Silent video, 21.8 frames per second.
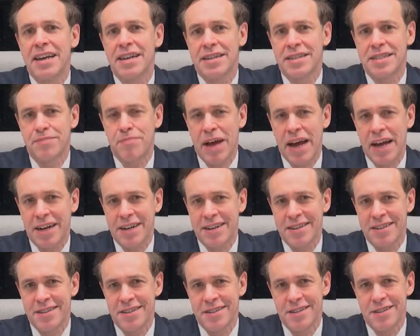expect,
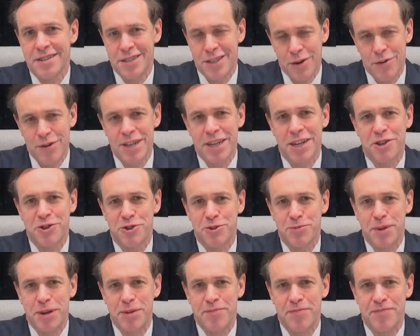so indulge
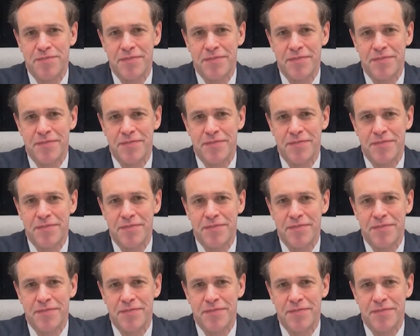me.